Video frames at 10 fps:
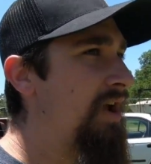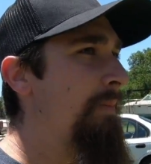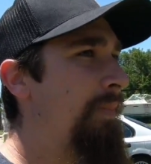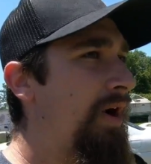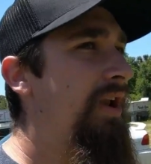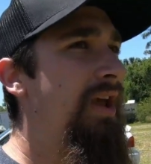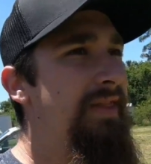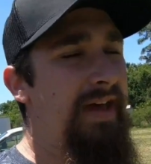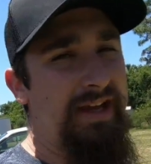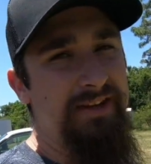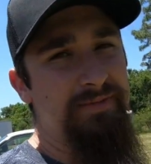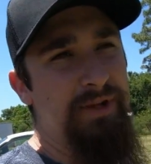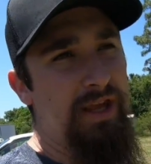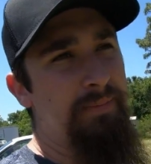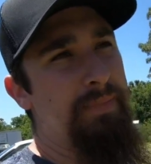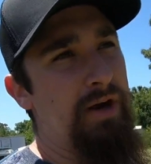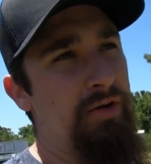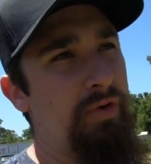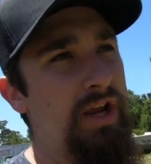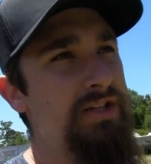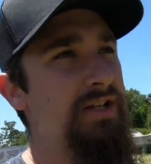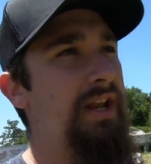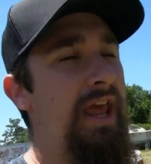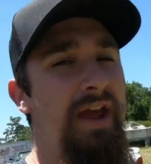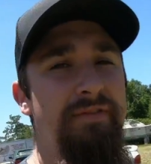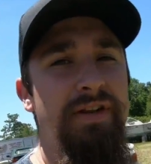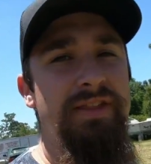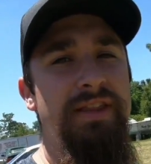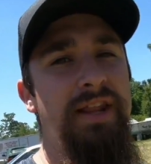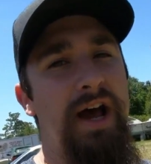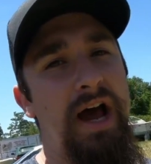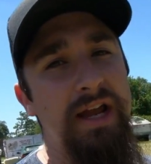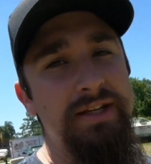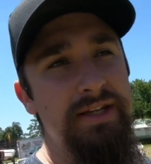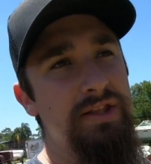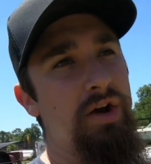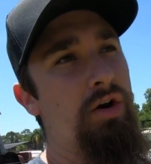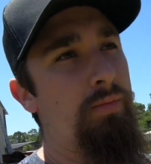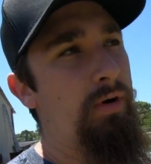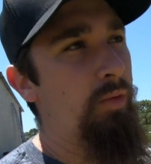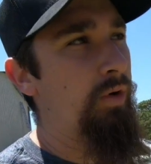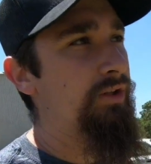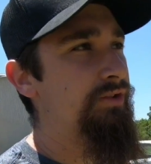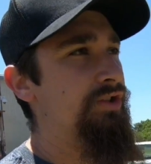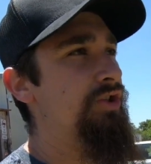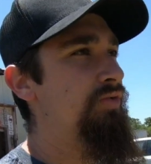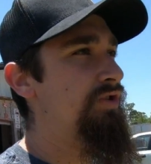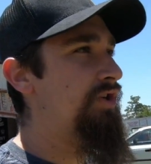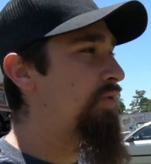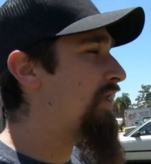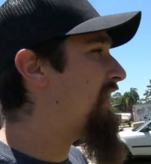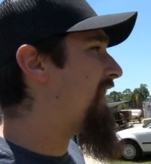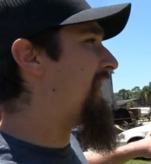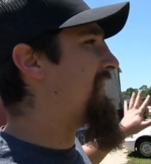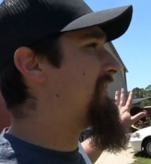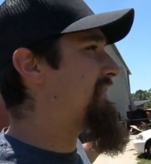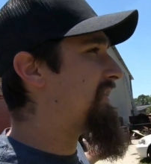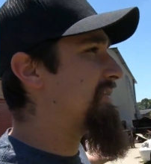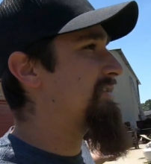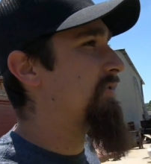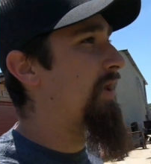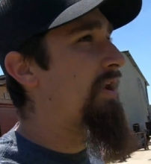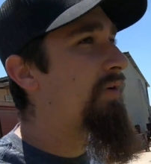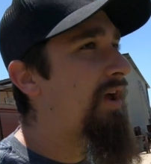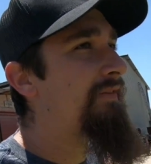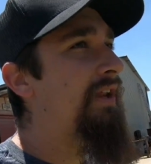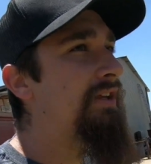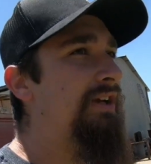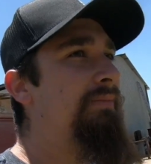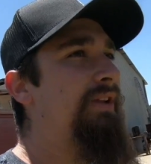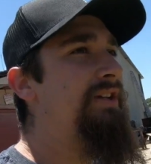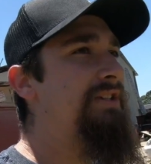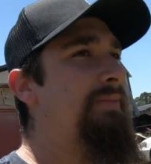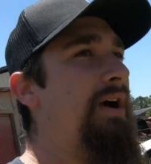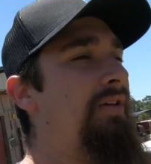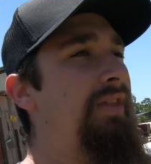but that gives me a better range in everything that I need the Hobart welder to do, it does. So I don't have any complaints about